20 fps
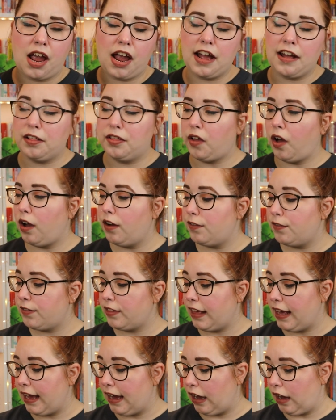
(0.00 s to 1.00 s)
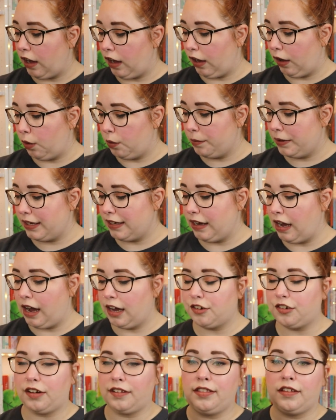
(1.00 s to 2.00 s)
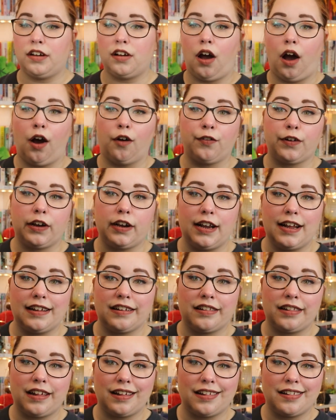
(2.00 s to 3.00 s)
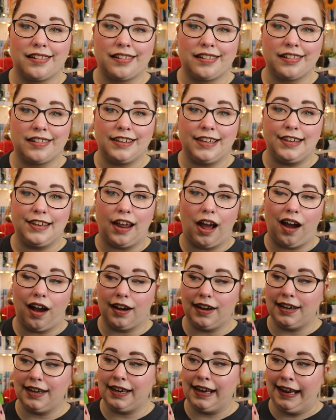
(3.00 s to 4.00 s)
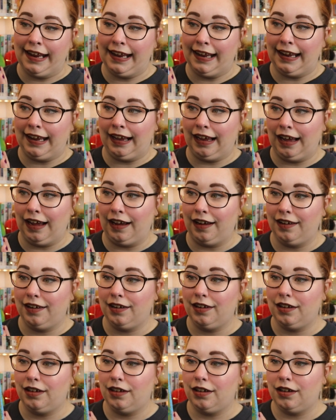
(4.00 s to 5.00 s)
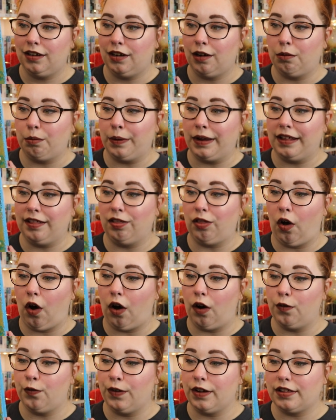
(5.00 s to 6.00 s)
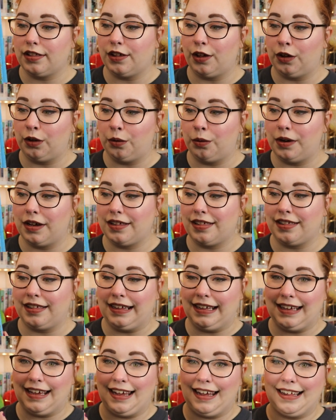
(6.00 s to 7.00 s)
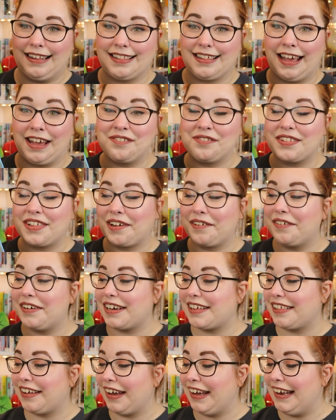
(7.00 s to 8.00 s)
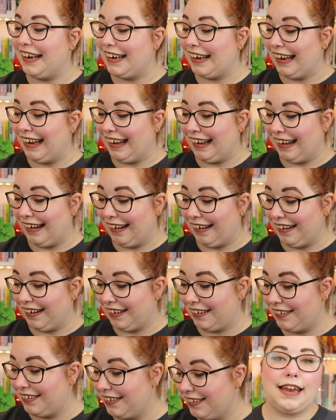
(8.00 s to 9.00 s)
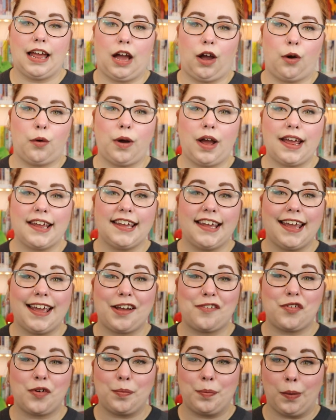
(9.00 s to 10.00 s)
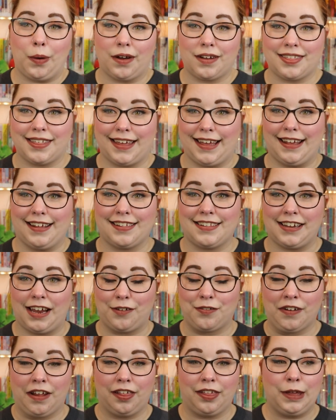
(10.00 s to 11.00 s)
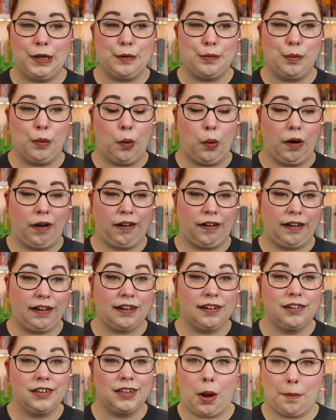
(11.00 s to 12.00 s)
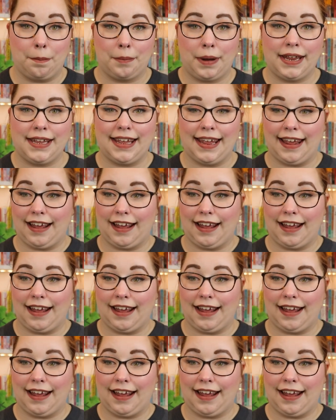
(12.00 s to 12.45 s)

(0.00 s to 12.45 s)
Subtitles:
I love that. Oh my gosh, and the cover is stunning. We love to see it. I'm so excited. Now I have a book that is definitely more up my